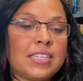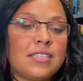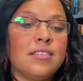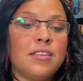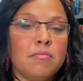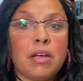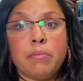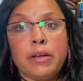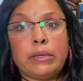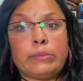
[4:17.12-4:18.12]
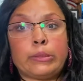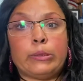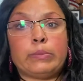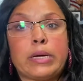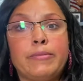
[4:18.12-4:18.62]
you might be a
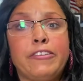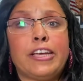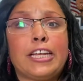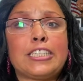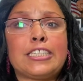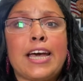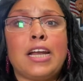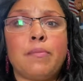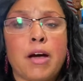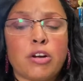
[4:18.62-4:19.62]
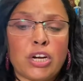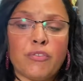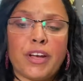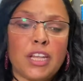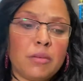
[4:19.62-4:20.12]
homeschool mom if you get excited about
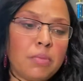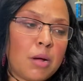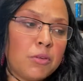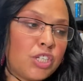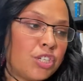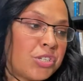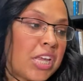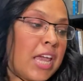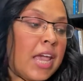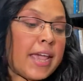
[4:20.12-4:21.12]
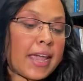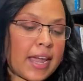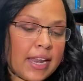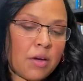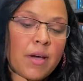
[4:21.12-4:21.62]
curriculum publishers.
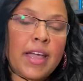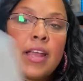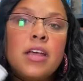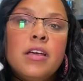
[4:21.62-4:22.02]
Anyway,